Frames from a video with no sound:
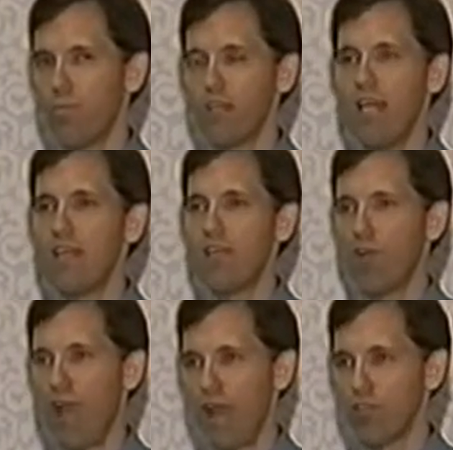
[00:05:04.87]
10
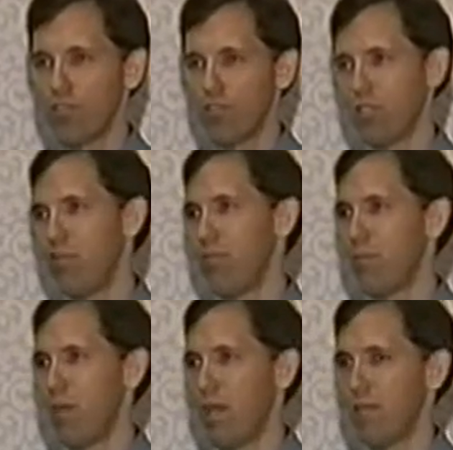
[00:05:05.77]
different houses in 30
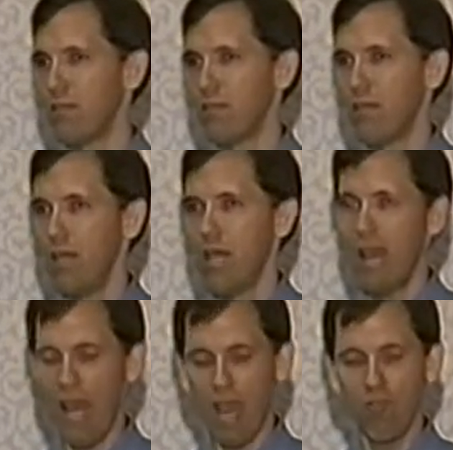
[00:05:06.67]
minutes,
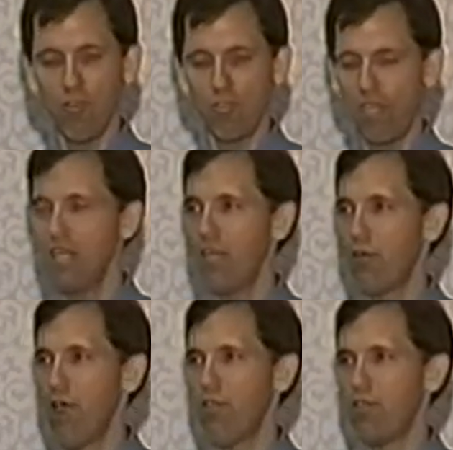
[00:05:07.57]
and have you sit in their
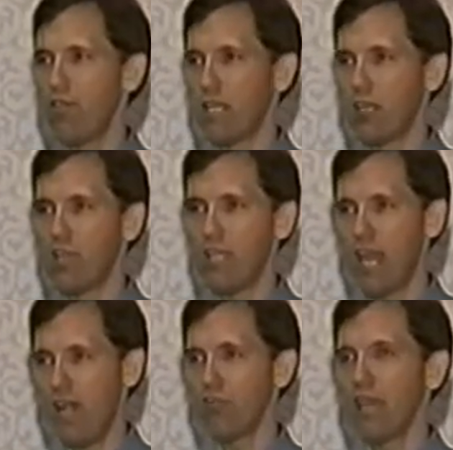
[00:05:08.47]
office and look at
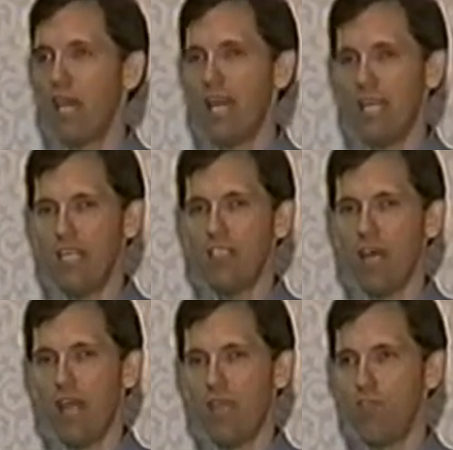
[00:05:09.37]
the outside and
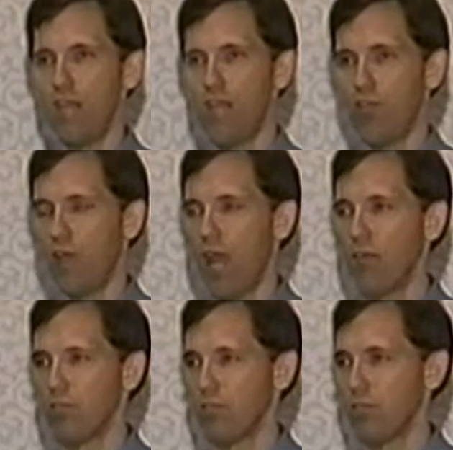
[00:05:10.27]
inside of 10 different
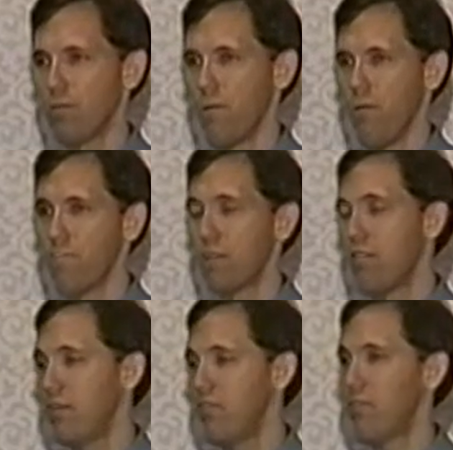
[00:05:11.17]
houses.
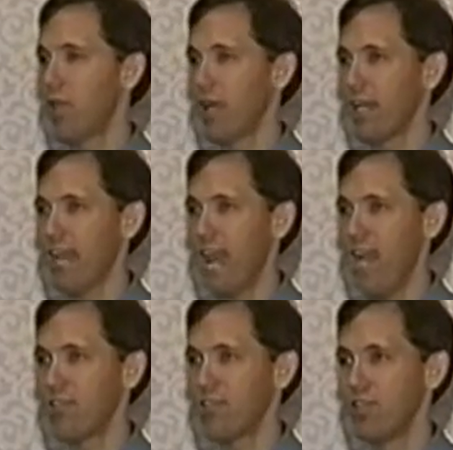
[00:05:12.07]
Saves them a lot of
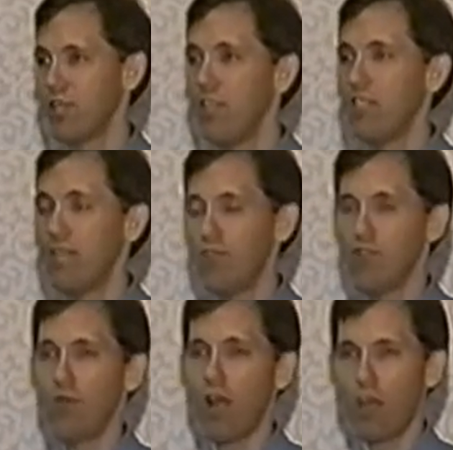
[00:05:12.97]
gas. Saves
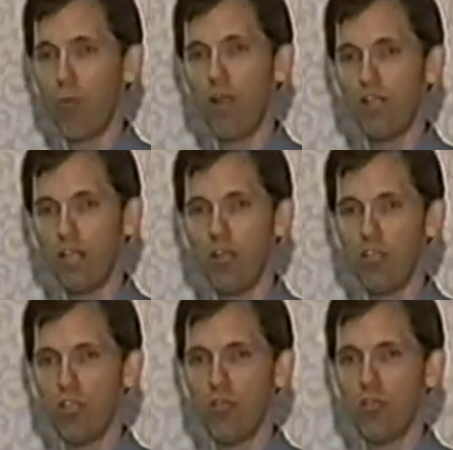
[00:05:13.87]
you a lot of wear and tear
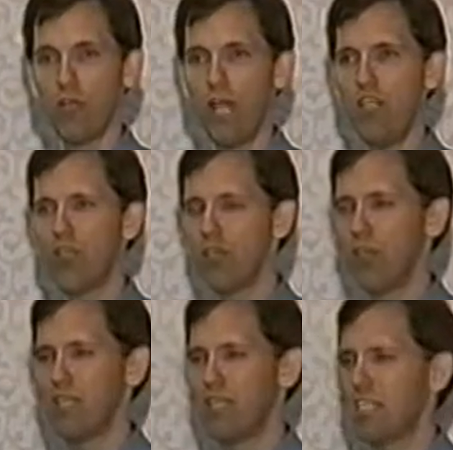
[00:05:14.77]
too. And you can
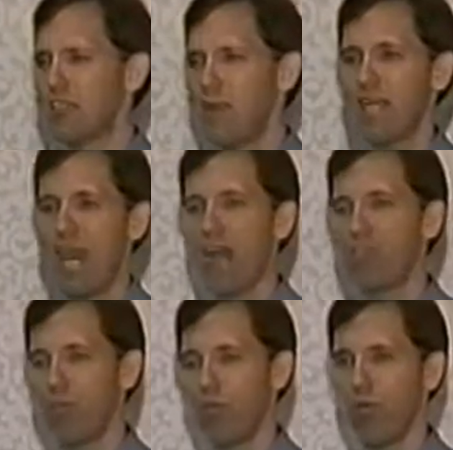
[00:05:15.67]
always say, let's go back to
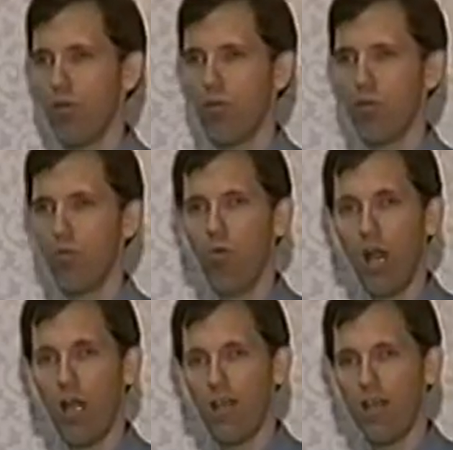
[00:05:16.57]
house number 1.